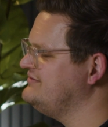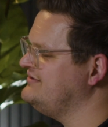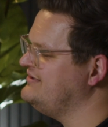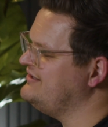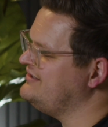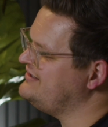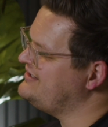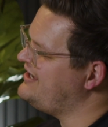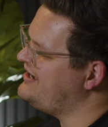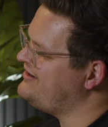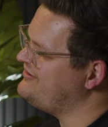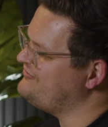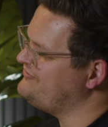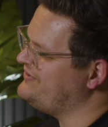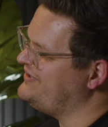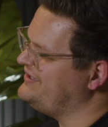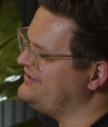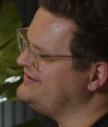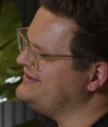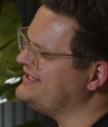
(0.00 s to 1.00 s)
yeah.
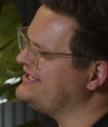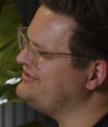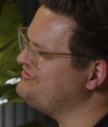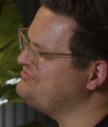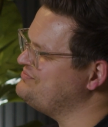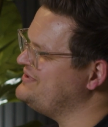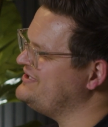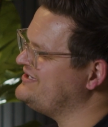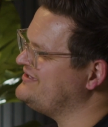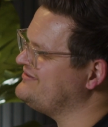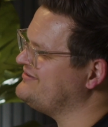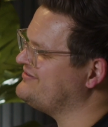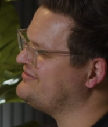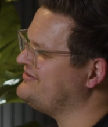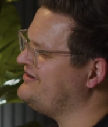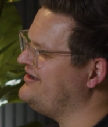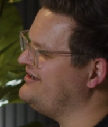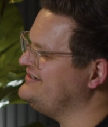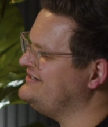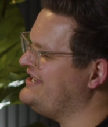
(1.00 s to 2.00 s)
That gives me
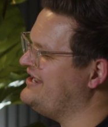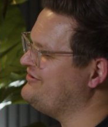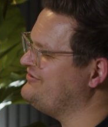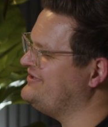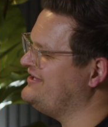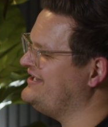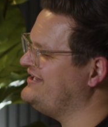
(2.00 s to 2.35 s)
another thought.